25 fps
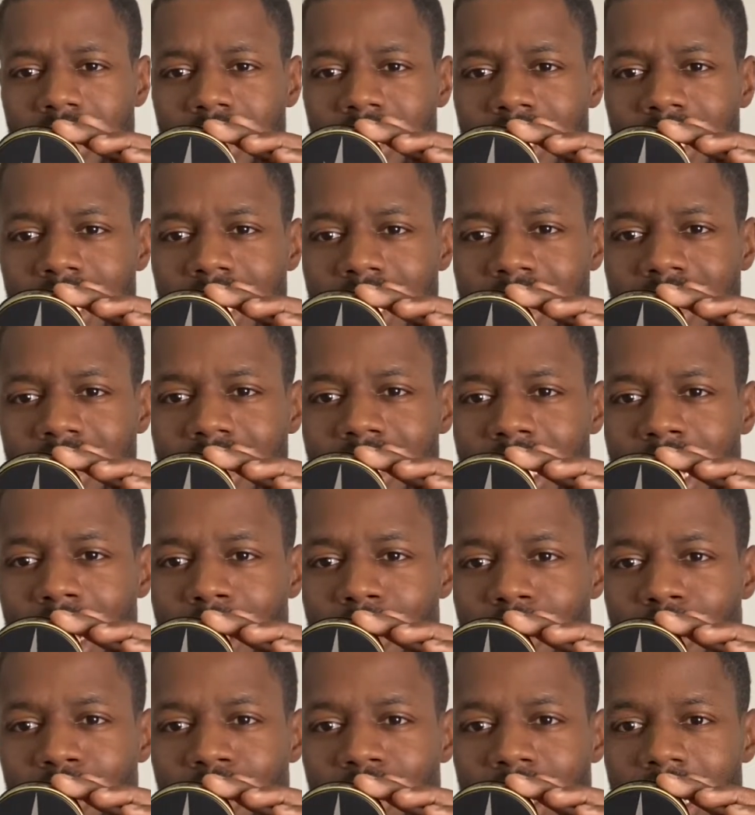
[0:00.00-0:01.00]
He has a
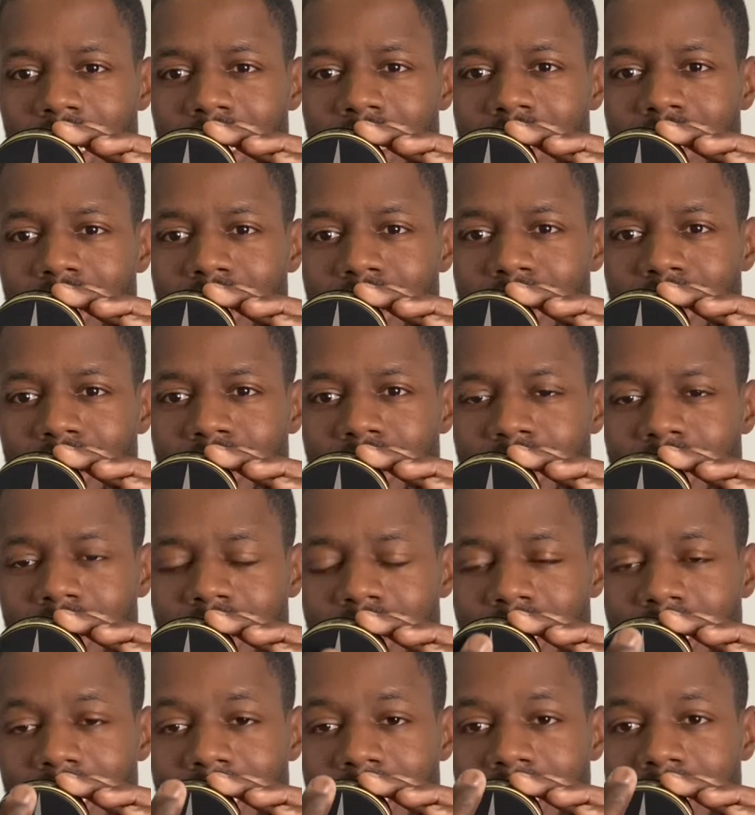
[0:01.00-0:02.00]
gyro right here
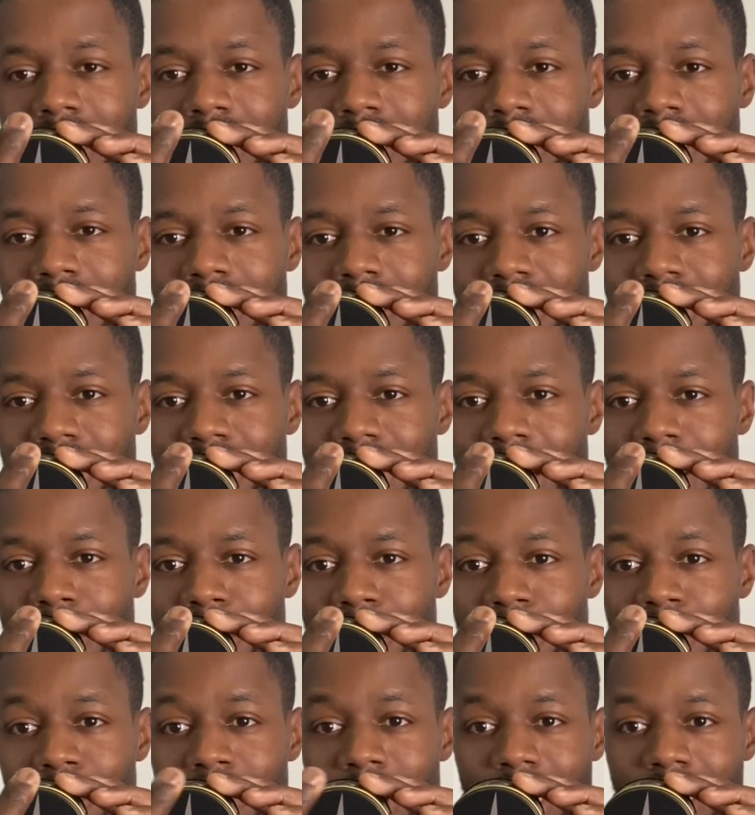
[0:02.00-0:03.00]
and then another gyro
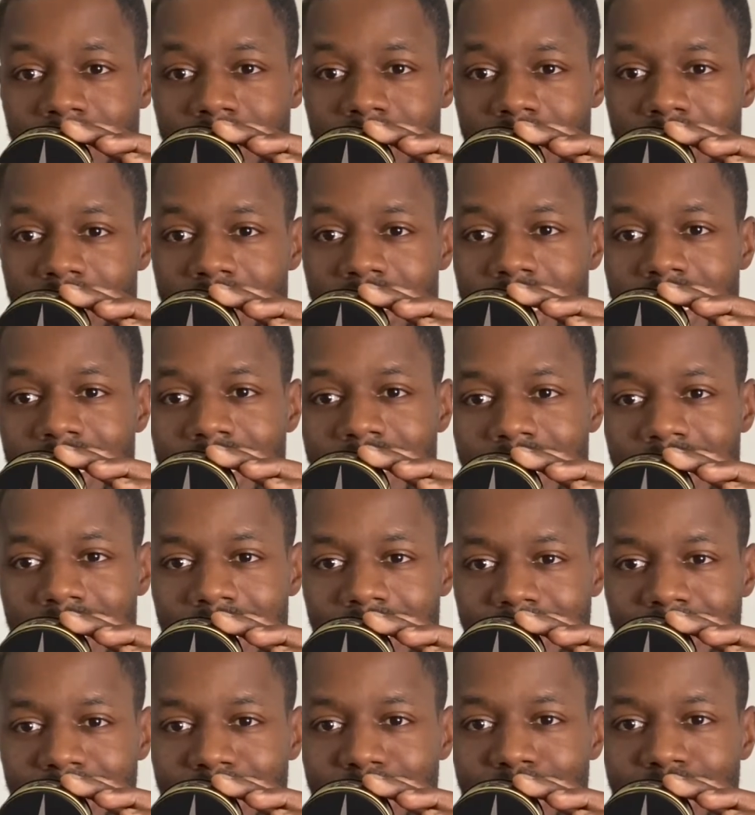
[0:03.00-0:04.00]
right there. And then he
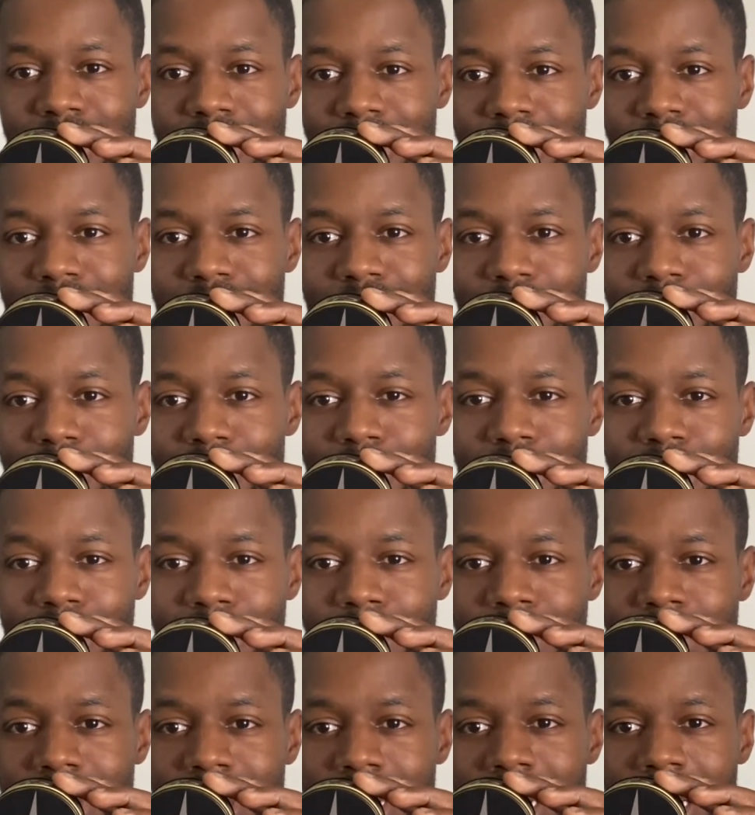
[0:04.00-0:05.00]
has two servo
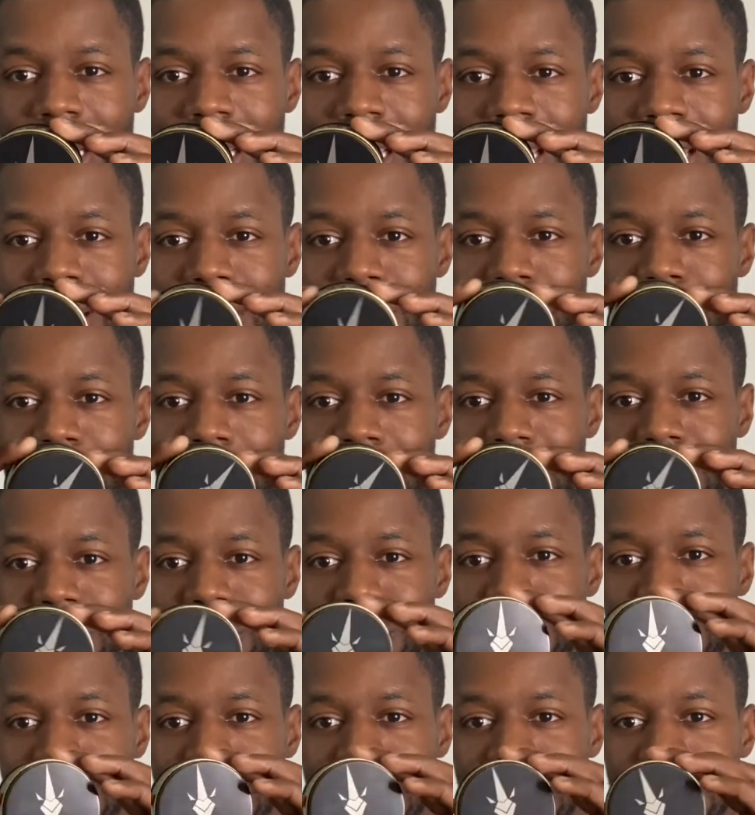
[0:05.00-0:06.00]
arms. And no matter
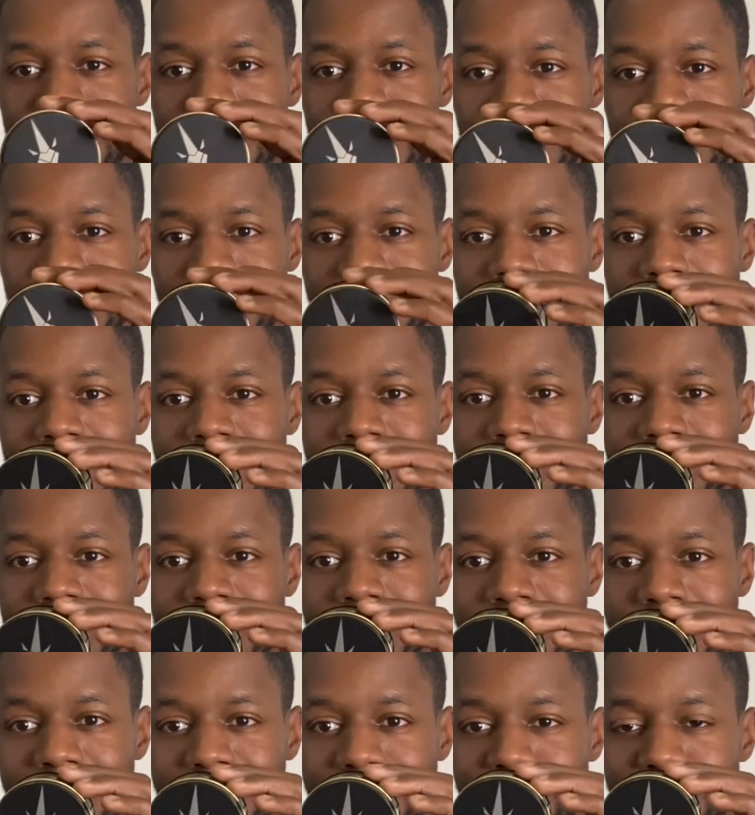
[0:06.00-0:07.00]
what he does,
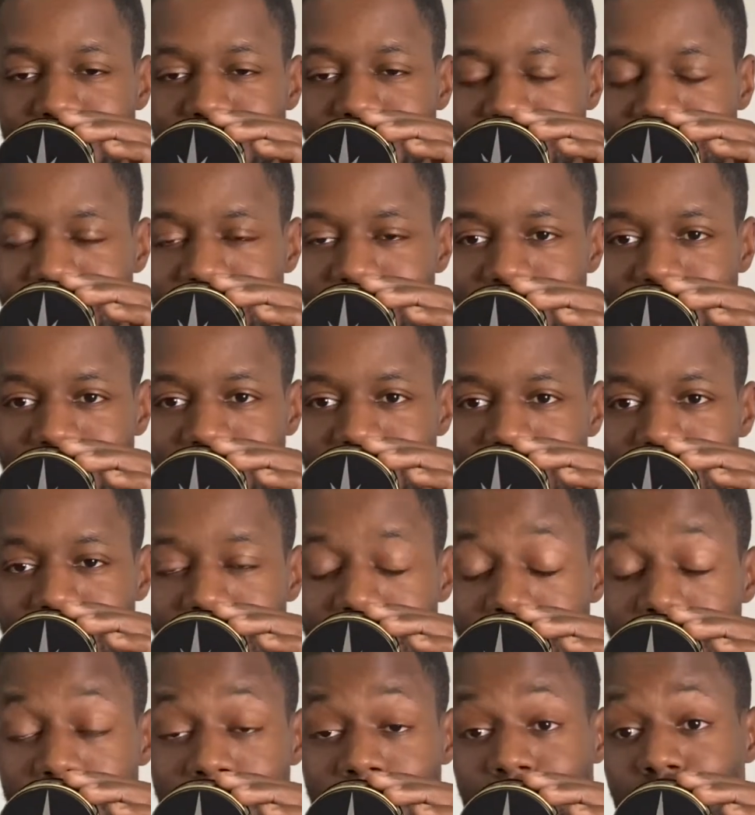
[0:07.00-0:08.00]
the two servo
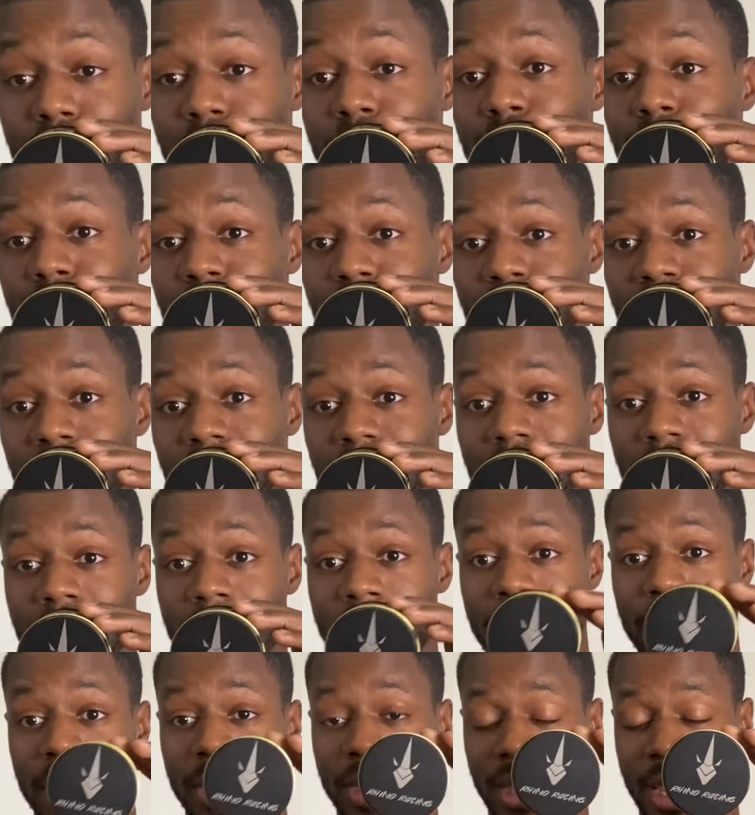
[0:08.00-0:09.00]
arms move
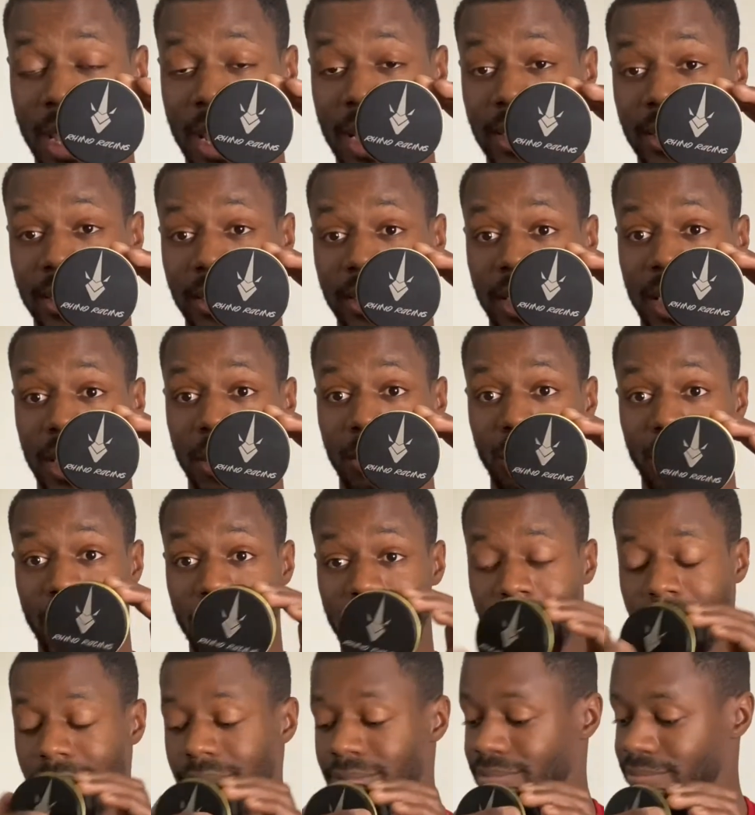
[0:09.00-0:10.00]
at the same
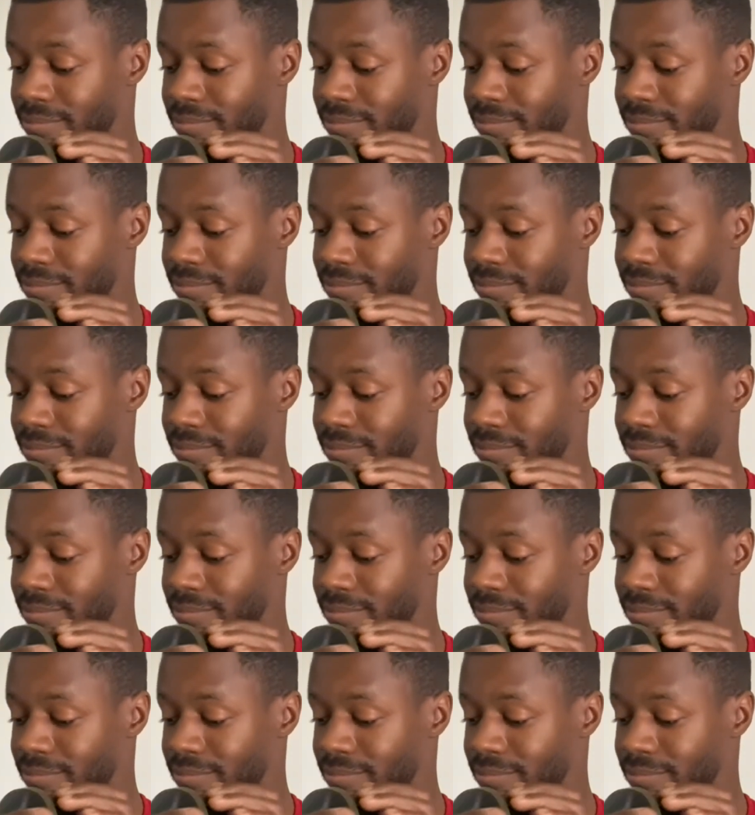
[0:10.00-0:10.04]
rate.